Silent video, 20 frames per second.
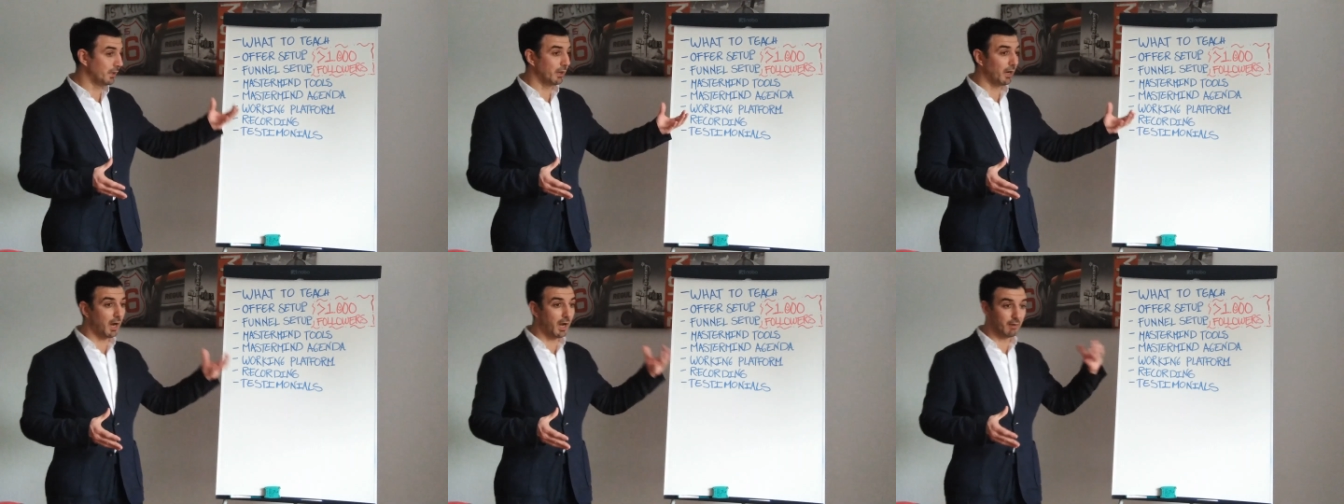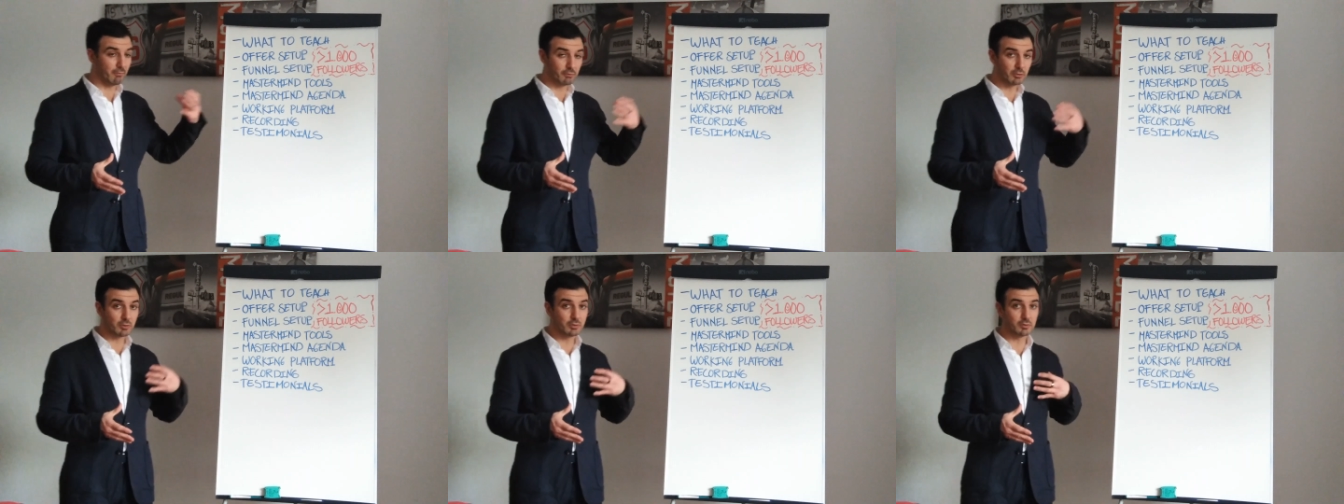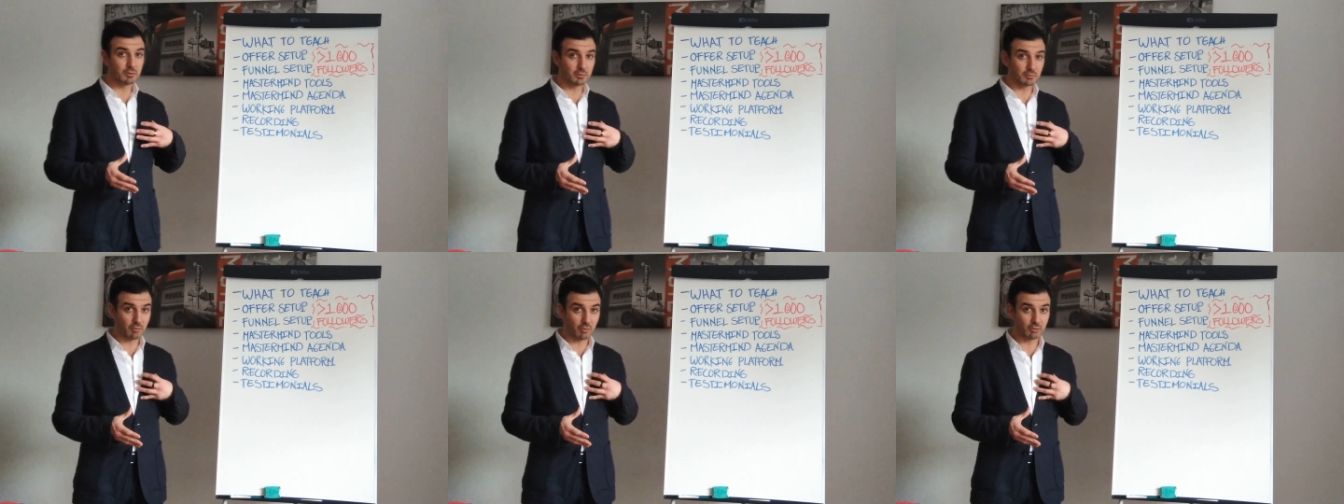I
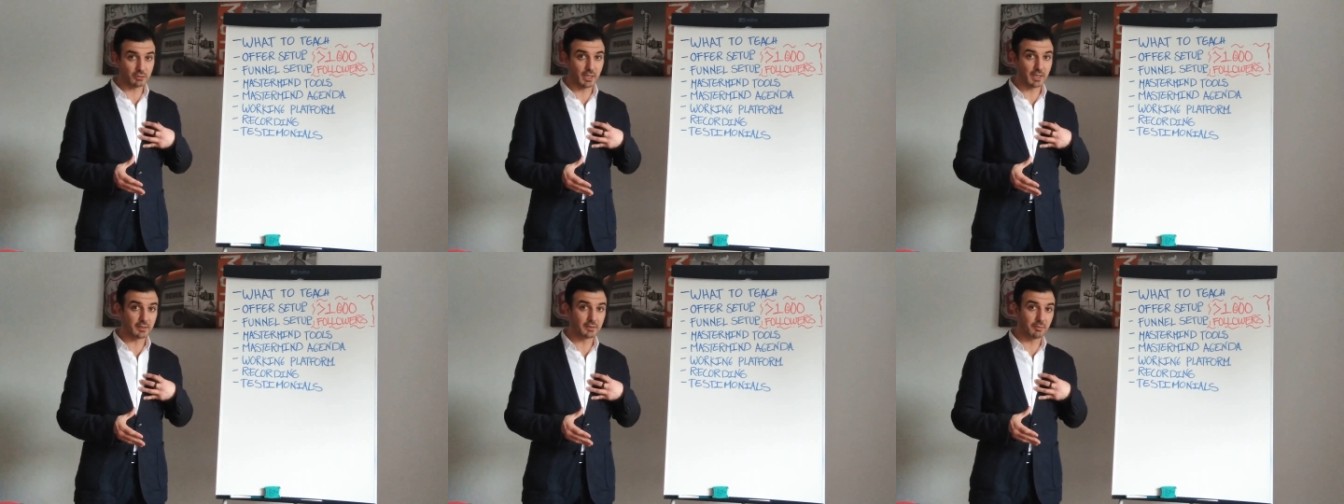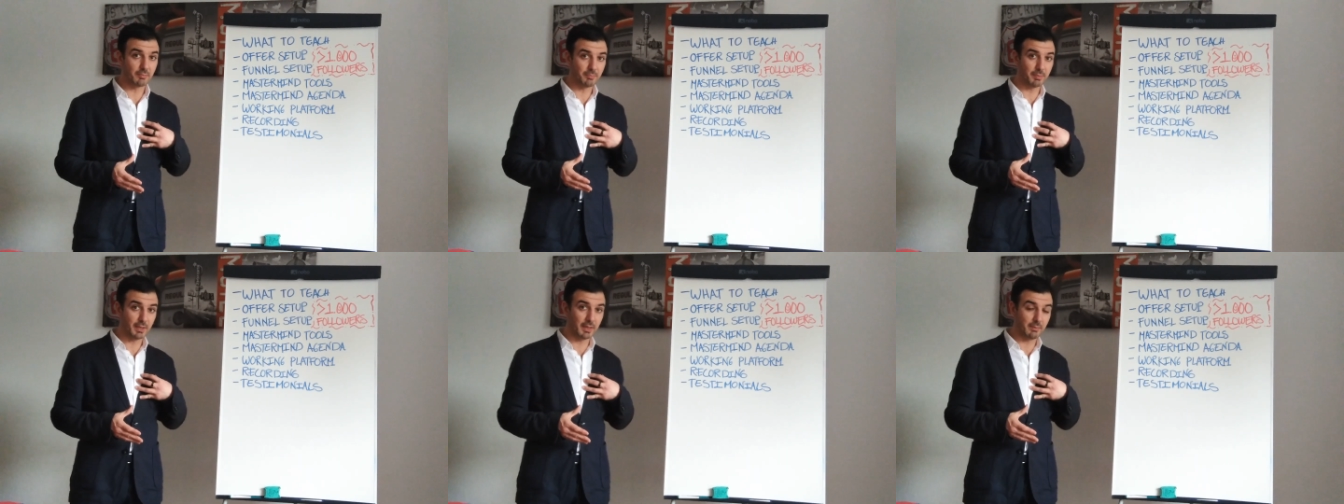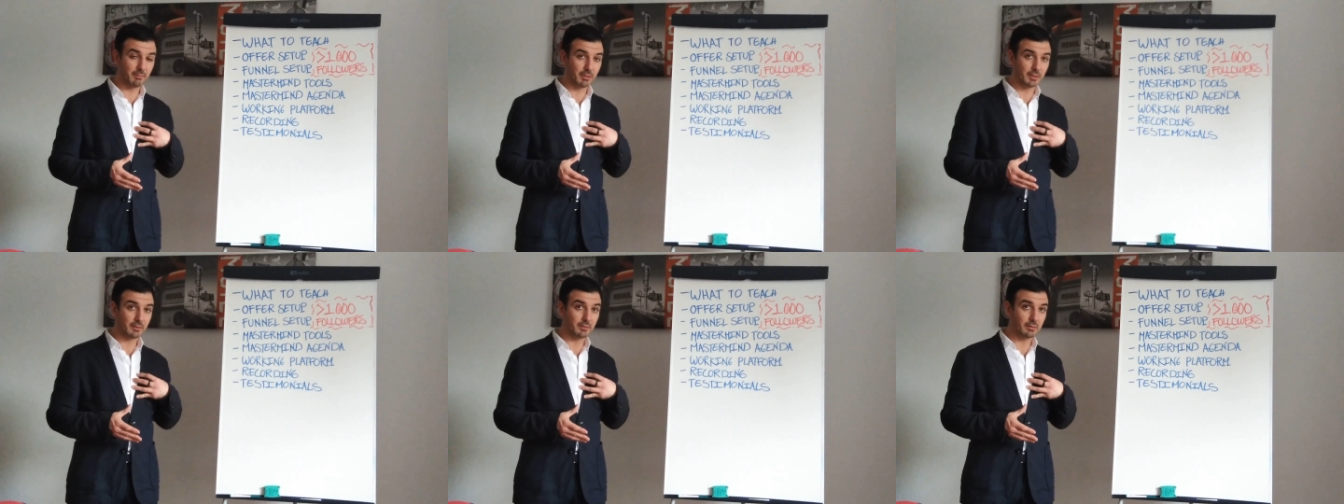will collect the
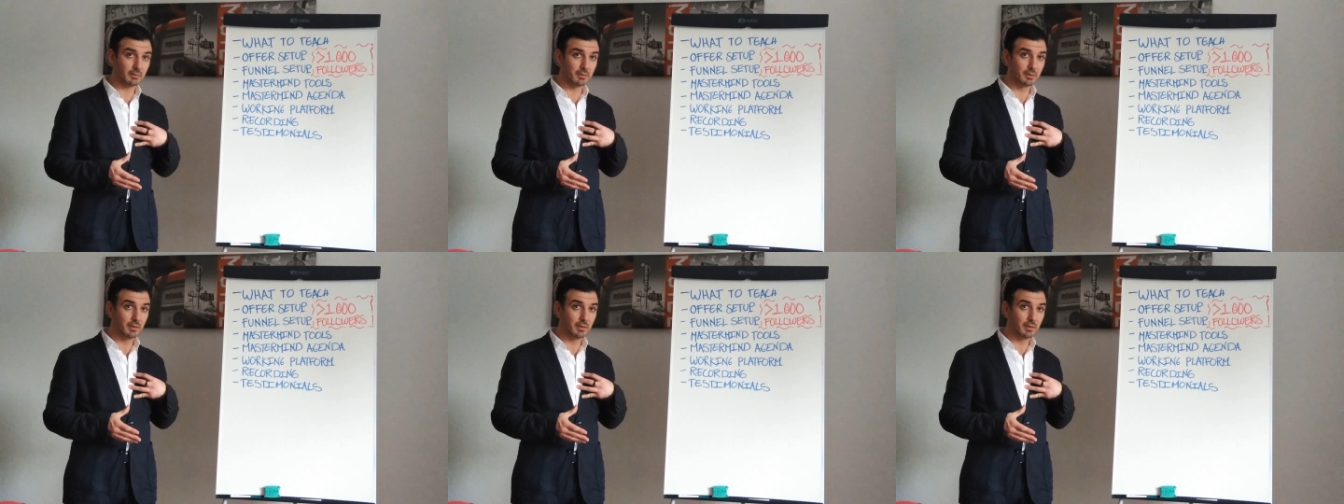payment